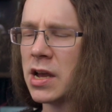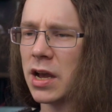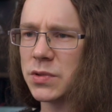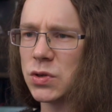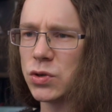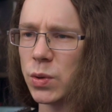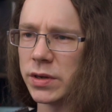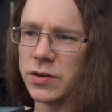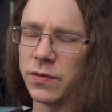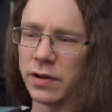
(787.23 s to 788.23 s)
up to
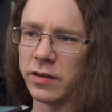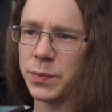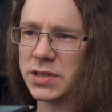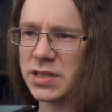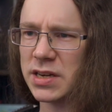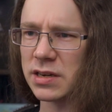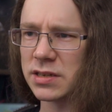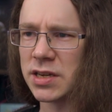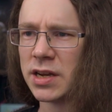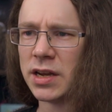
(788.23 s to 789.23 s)
25%.